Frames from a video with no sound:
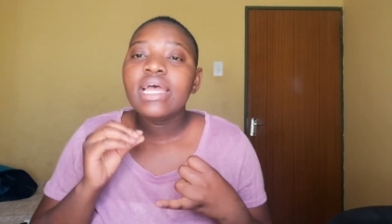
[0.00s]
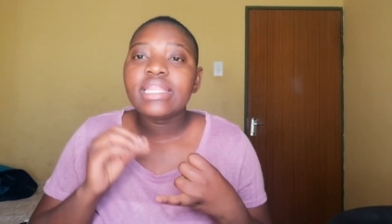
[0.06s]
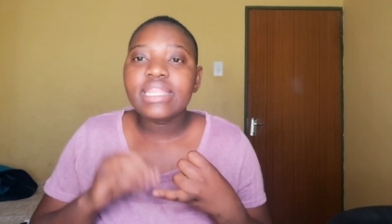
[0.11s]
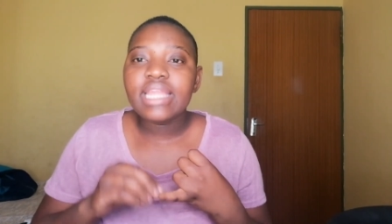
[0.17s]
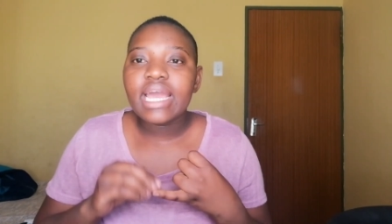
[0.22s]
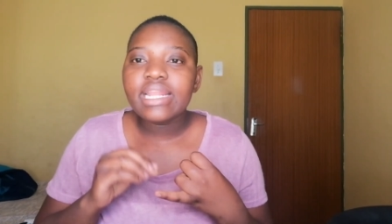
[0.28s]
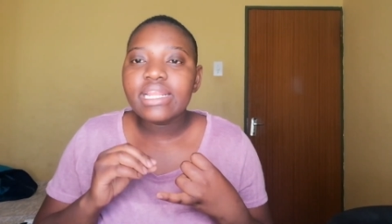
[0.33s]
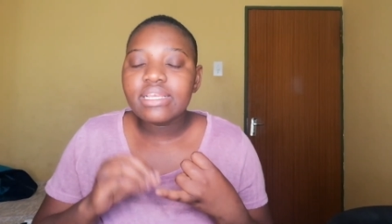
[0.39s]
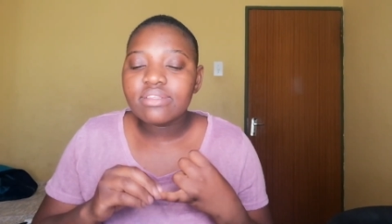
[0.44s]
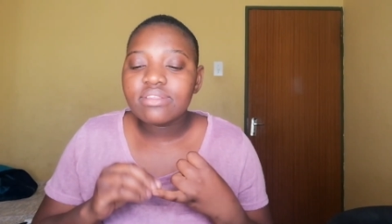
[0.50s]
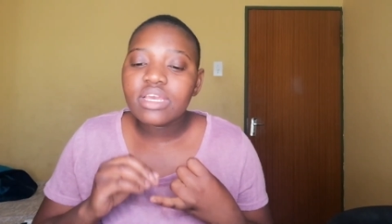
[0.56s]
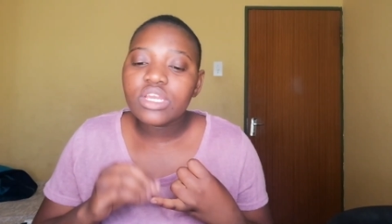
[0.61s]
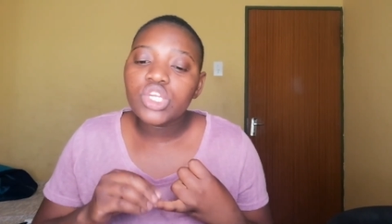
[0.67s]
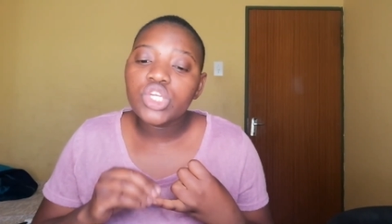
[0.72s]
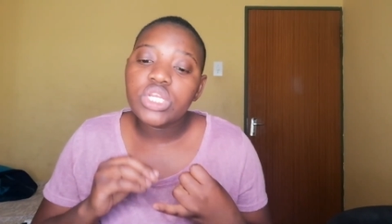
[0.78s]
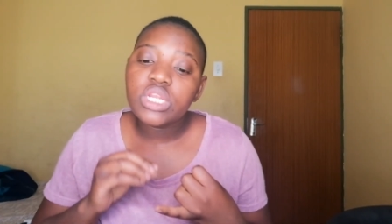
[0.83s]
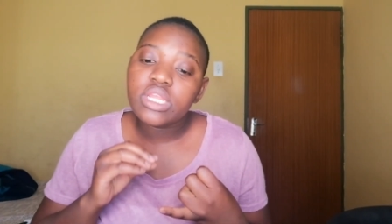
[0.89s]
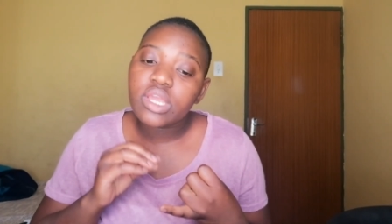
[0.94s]
That is
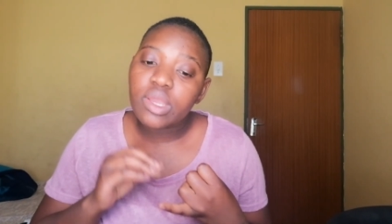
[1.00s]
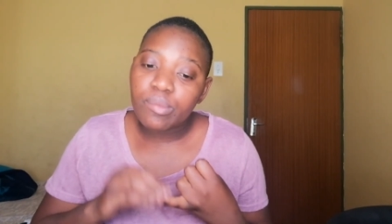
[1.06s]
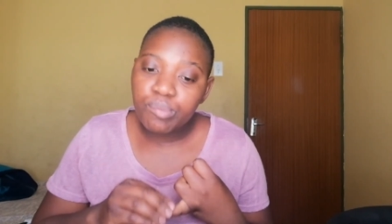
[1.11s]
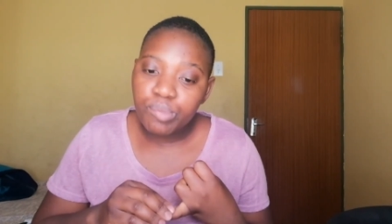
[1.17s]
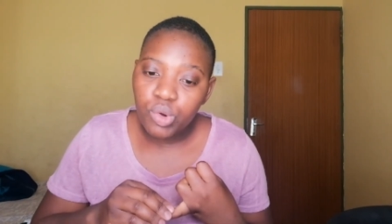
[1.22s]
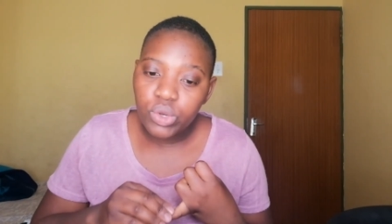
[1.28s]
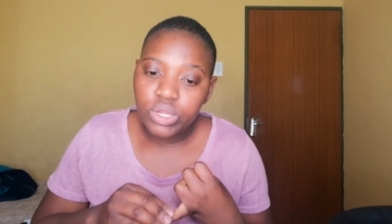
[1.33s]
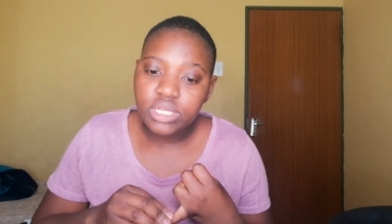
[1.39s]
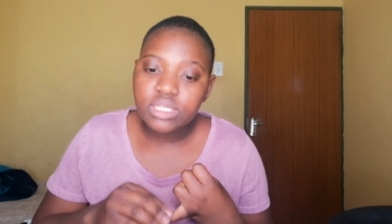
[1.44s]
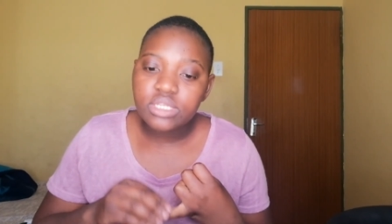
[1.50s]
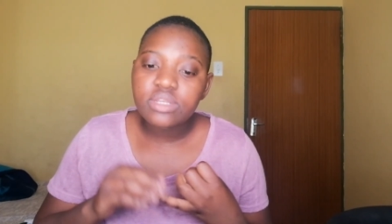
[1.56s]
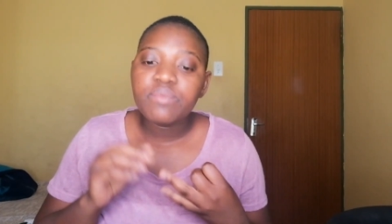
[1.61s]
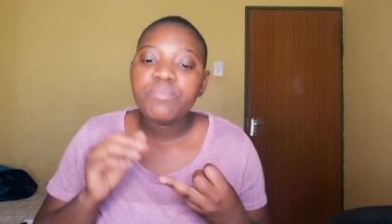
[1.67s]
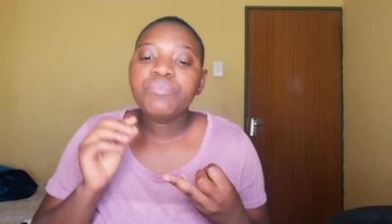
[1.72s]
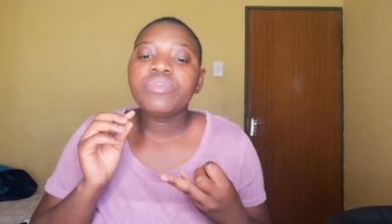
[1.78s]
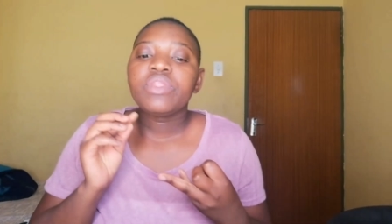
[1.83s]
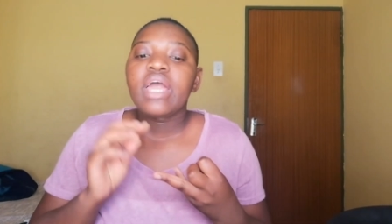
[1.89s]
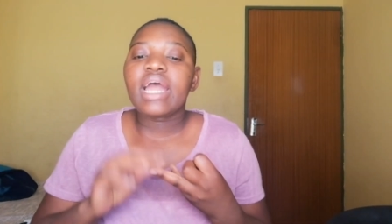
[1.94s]
actually a point.
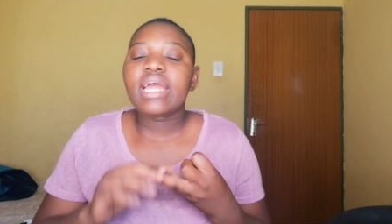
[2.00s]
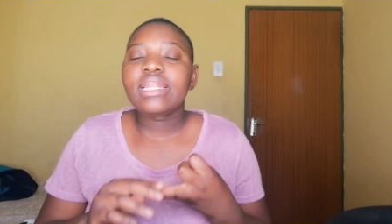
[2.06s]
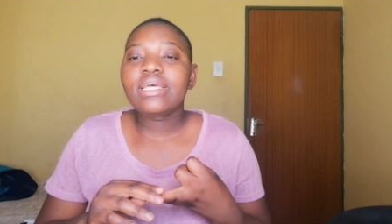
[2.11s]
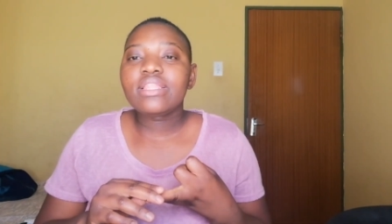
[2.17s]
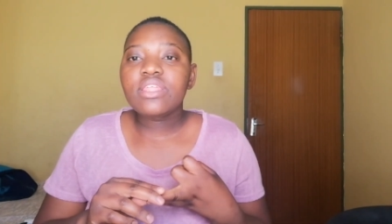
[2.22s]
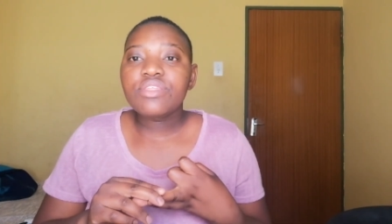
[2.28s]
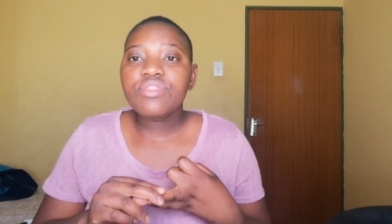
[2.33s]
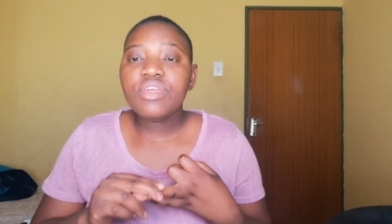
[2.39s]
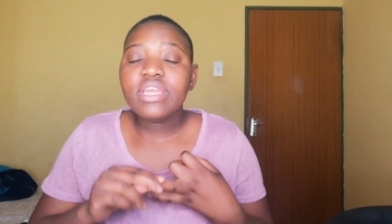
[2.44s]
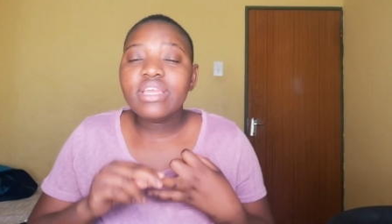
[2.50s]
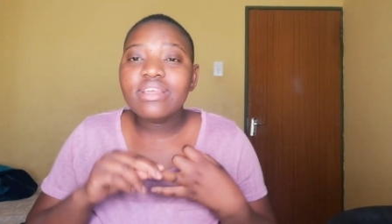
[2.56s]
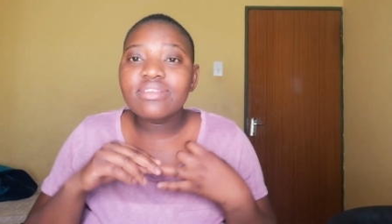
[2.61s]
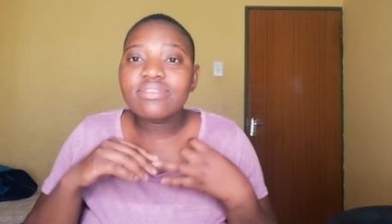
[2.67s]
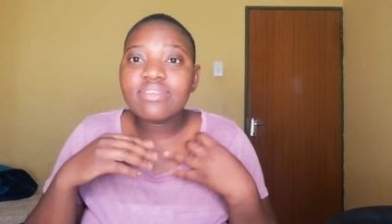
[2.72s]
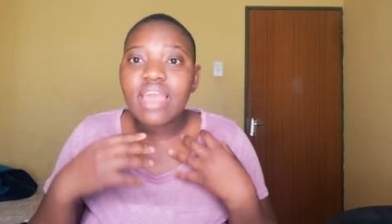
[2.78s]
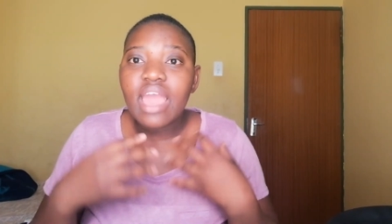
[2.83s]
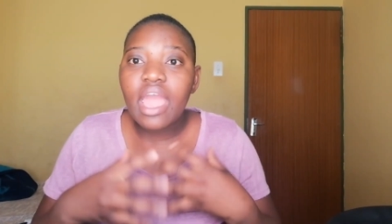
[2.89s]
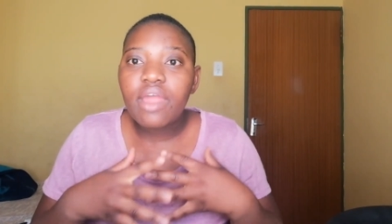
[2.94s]
Another thing
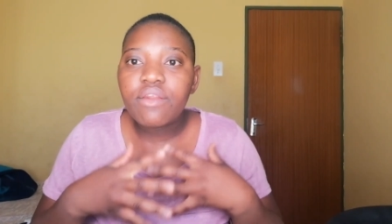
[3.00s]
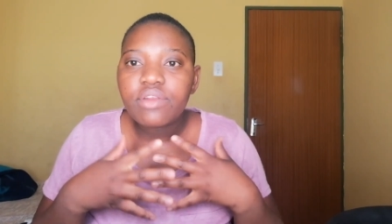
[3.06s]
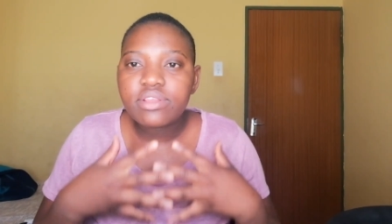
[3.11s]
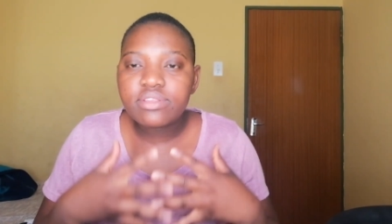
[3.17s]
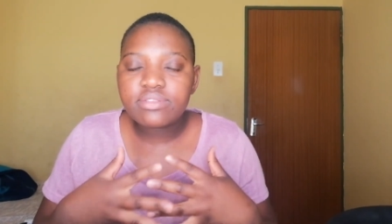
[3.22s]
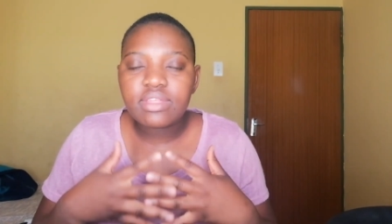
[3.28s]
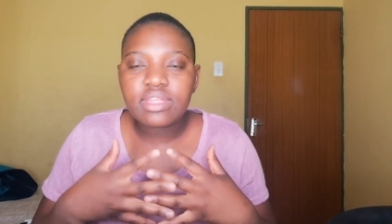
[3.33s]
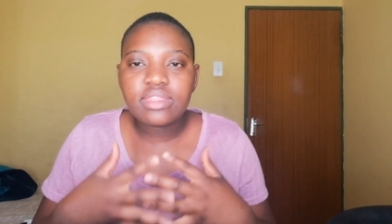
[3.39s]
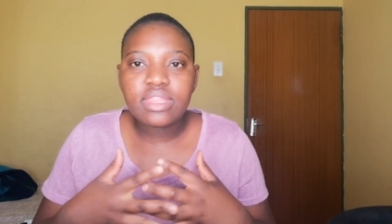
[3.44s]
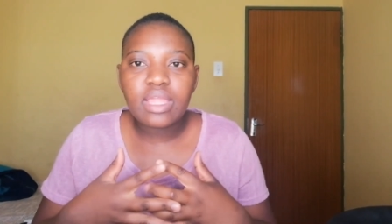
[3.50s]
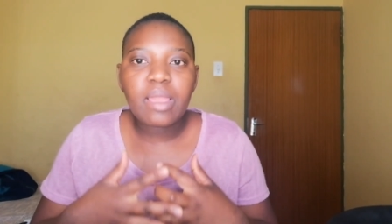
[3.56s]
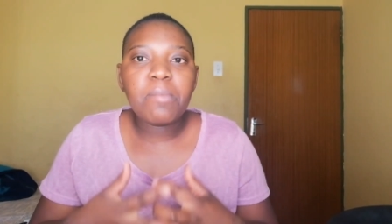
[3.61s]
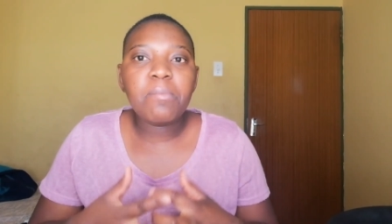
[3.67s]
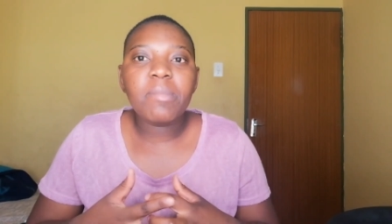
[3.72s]
is errors that they